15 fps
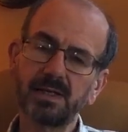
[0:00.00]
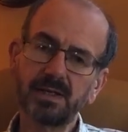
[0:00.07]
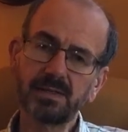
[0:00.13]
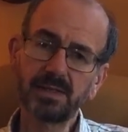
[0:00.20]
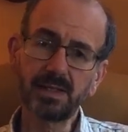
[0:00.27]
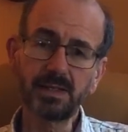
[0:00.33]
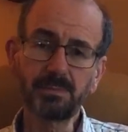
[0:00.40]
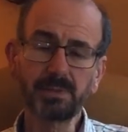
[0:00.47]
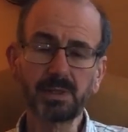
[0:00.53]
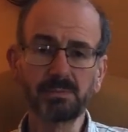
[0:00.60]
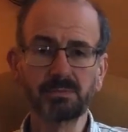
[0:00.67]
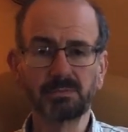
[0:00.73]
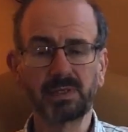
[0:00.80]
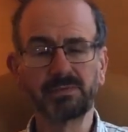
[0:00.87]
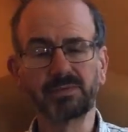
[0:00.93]
The other
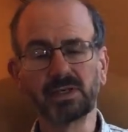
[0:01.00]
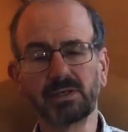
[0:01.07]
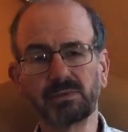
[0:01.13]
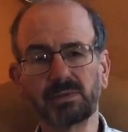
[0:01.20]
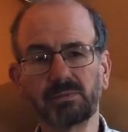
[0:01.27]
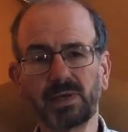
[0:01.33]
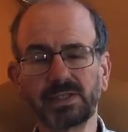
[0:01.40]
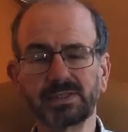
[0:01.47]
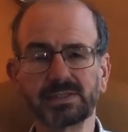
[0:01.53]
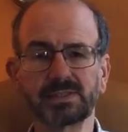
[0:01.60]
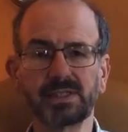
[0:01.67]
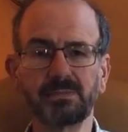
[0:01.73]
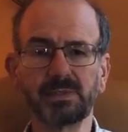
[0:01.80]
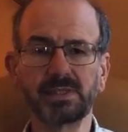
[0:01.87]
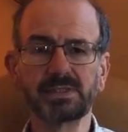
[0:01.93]
problem we've got with wetter
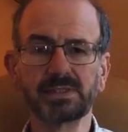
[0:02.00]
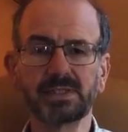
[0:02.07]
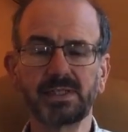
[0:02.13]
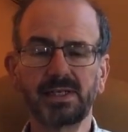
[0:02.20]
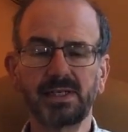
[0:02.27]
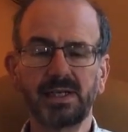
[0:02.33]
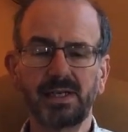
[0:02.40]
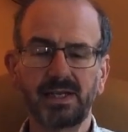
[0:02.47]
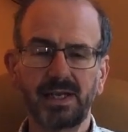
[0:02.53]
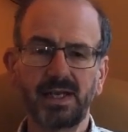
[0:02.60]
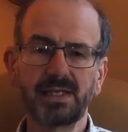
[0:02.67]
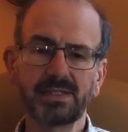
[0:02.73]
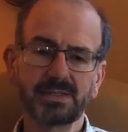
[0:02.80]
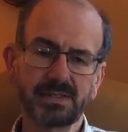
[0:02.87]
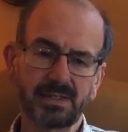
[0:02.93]
summers
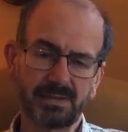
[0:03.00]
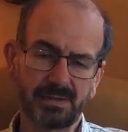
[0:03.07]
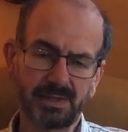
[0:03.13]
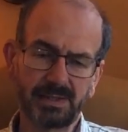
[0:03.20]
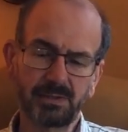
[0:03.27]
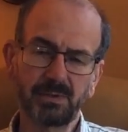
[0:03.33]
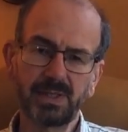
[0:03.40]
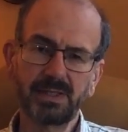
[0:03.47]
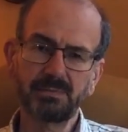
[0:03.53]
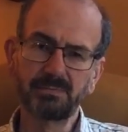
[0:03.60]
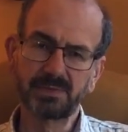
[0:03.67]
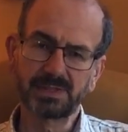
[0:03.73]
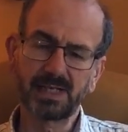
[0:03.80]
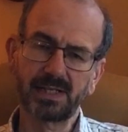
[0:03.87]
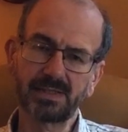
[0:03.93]
is that the queen
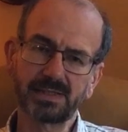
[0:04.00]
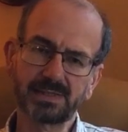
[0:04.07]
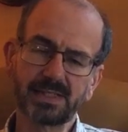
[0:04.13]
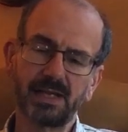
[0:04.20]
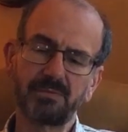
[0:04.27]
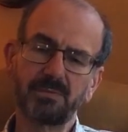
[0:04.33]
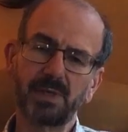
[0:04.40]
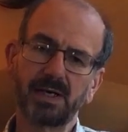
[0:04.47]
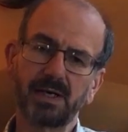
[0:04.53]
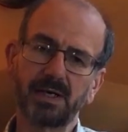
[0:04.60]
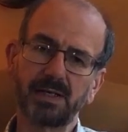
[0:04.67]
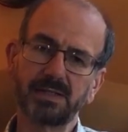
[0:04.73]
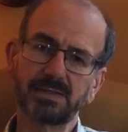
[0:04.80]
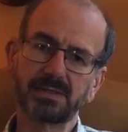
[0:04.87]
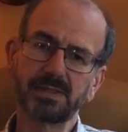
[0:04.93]
cell that's left
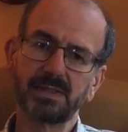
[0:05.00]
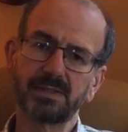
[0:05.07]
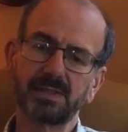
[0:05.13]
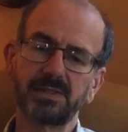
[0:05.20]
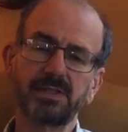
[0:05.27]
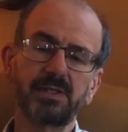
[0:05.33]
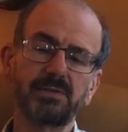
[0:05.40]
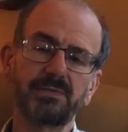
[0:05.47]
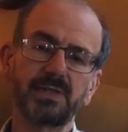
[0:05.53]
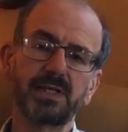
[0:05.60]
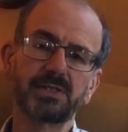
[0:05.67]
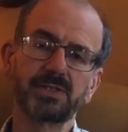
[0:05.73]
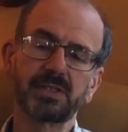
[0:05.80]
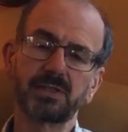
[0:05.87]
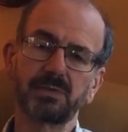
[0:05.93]
behind, the new
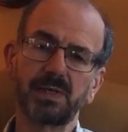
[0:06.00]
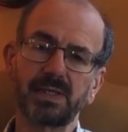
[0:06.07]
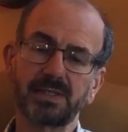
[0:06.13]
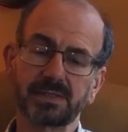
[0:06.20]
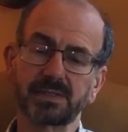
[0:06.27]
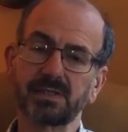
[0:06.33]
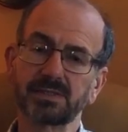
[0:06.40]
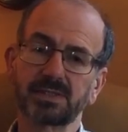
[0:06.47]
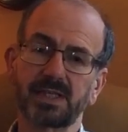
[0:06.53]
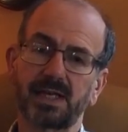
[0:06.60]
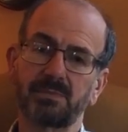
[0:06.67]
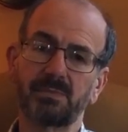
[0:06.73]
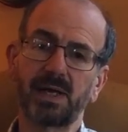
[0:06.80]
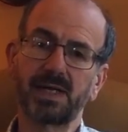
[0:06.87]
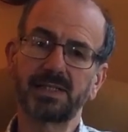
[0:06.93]
virgin queen has got to get
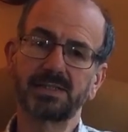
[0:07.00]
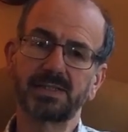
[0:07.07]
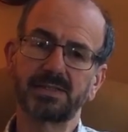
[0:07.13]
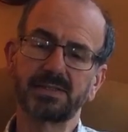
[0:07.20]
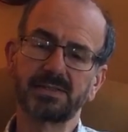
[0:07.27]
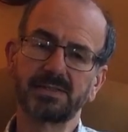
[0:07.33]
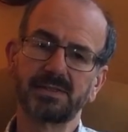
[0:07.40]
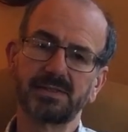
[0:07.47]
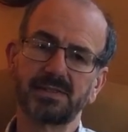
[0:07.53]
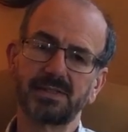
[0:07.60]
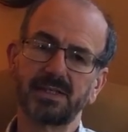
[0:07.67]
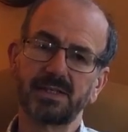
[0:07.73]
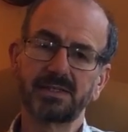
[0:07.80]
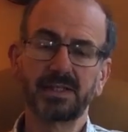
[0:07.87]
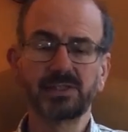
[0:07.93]
mated.
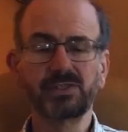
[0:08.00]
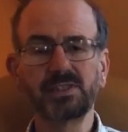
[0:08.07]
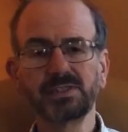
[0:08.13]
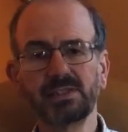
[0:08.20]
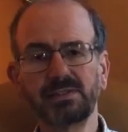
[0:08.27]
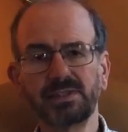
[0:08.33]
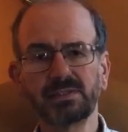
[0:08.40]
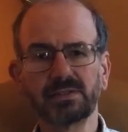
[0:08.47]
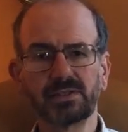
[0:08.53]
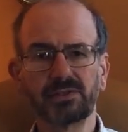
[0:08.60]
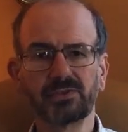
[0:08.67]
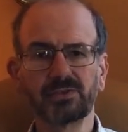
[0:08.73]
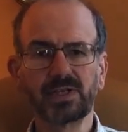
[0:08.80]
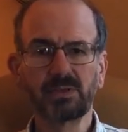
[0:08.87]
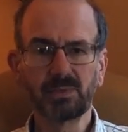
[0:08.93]
Now, she's only got a
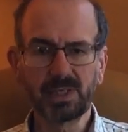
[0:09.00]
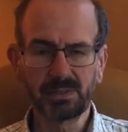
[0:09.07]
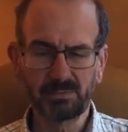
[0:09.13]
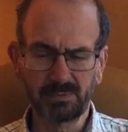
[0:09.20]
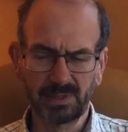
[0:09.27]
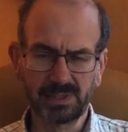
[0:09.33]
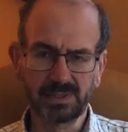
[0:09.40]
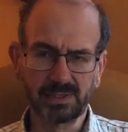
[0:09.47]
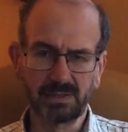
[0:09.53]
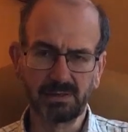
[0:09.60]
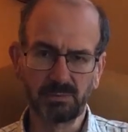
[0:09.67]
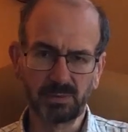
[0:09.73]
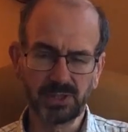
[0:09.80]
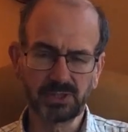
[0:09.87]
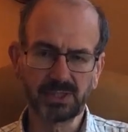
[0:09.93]
3-week window
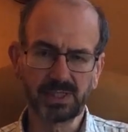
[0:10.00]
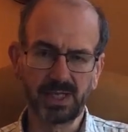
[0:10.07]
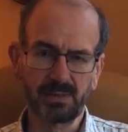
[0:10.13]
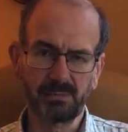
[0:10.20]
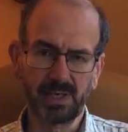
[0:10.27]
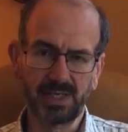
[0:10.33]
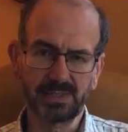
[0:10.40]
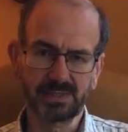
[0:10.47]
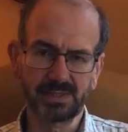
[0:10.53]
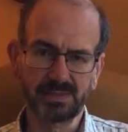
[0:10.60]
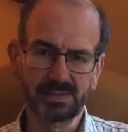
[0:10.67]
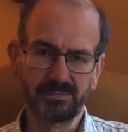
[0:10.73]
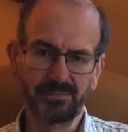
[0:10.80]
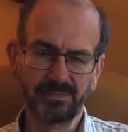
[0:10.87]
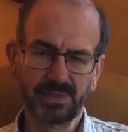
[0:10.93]
in which to get mated.
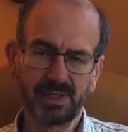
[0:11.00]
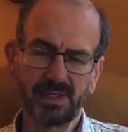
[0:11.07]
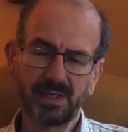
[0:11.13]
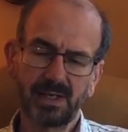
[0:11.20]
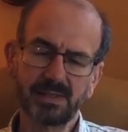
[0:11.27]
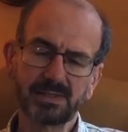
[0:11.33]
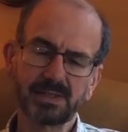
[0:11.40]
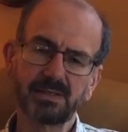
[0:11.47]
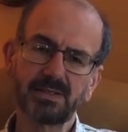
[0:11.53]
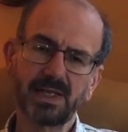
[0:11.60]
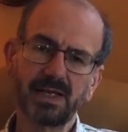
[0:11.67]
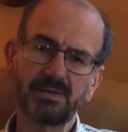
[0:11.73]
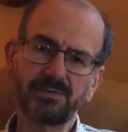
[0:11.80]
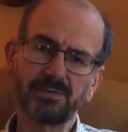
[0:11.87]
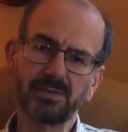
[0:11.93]
And so
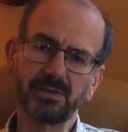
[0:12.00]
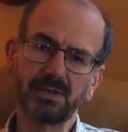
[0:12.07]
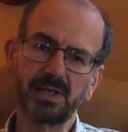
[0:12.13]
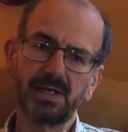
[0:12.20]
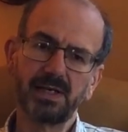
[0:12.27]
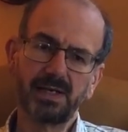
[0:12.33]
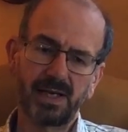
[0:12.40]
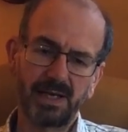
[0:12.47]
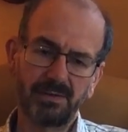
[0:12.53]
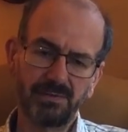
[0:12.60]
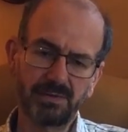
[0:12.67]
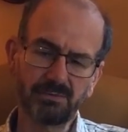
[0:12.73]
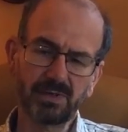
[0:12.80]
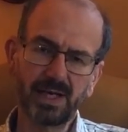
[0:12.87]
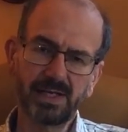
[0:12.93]
therefore, if
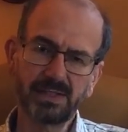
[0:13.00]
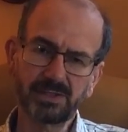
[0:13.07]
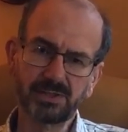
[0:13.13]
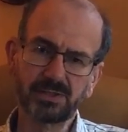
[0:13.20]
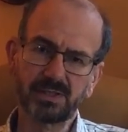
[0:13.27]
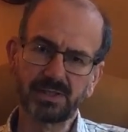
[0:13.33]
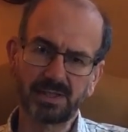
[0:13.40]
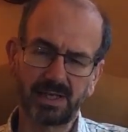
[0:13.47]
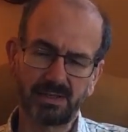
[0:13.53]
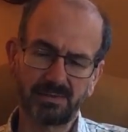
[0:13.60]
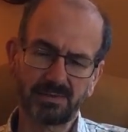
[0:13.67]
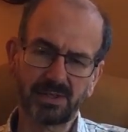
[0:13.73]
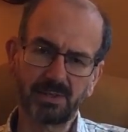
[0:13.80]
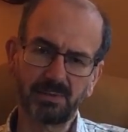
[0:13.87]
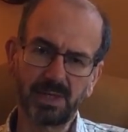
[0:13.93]
it rains during that
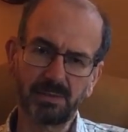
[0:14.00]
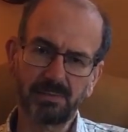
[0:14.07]
3-week